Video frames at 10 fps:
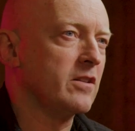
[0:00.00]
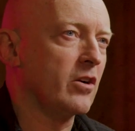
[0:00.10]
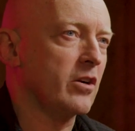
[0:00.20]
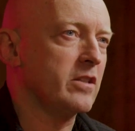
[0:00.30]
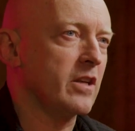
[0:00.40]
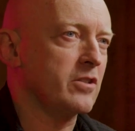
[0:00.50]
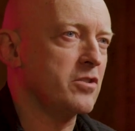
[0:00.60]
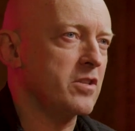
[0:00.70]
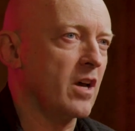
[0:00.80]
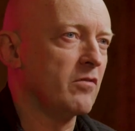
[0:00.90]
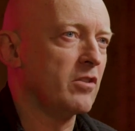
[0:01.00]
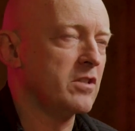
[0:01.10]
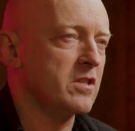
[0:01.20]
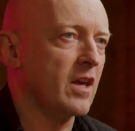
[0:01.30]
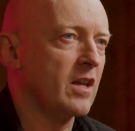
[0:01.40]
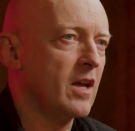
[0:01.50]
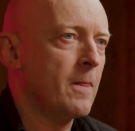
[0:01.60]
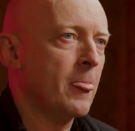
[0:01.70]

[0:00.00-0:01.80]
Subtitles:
to the architecture side of it, is that